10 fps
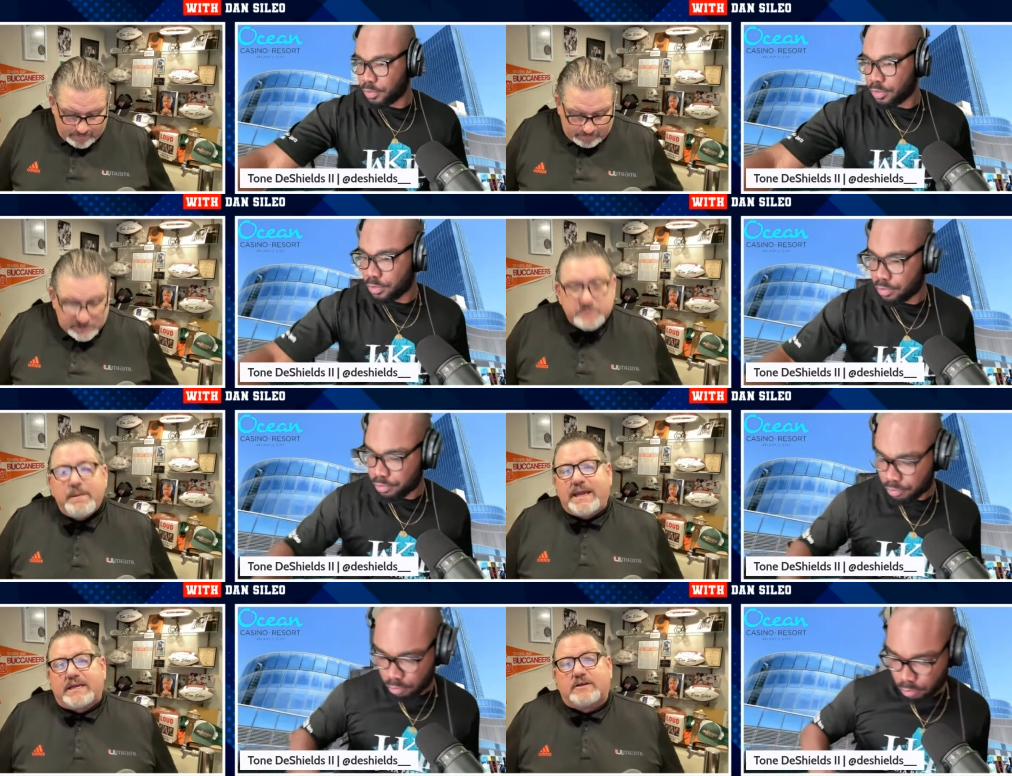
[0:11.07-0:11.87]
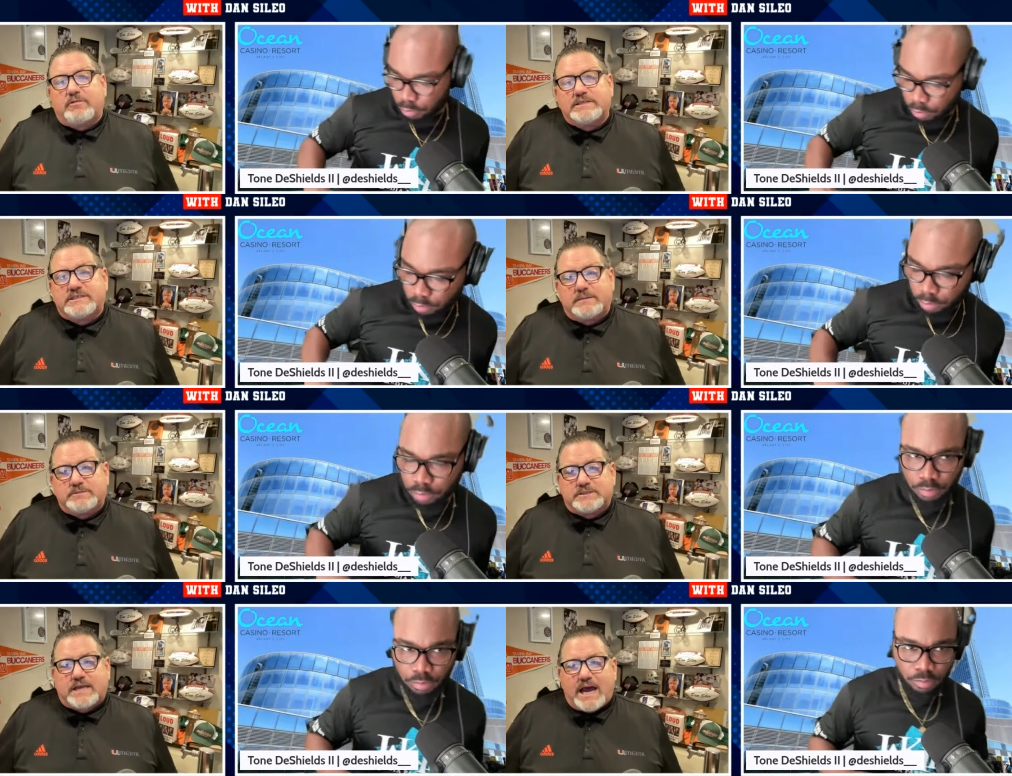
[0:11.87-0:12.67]
Speaker 1: what you make of Chris
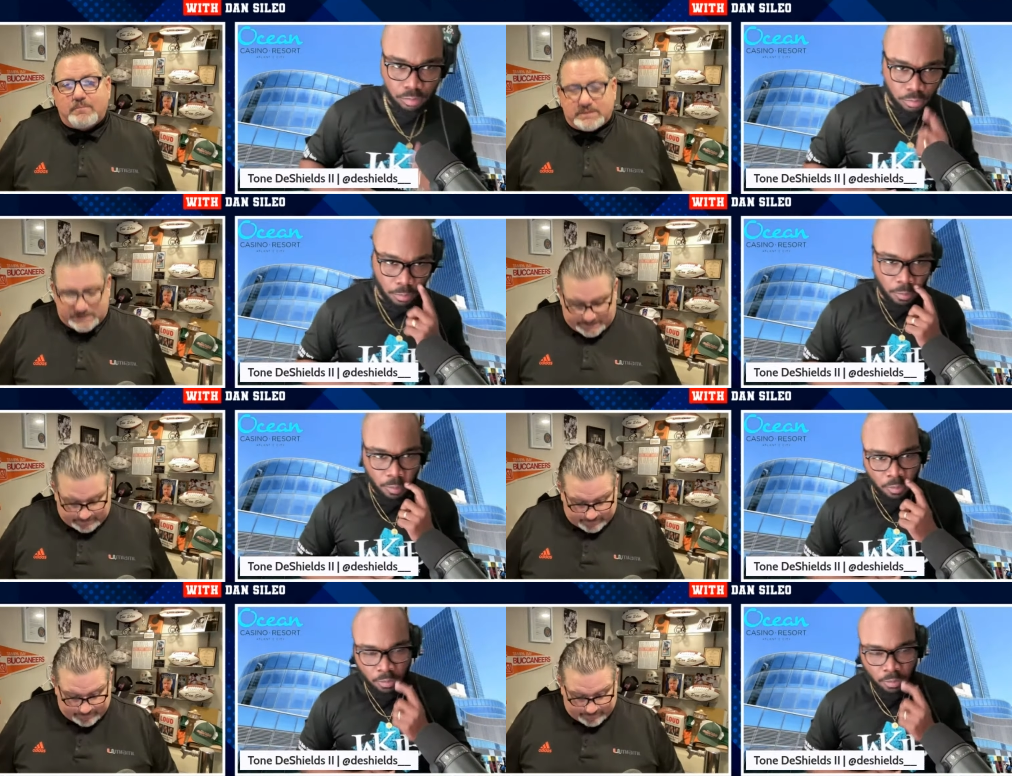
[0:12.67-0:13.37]
Sims's comments?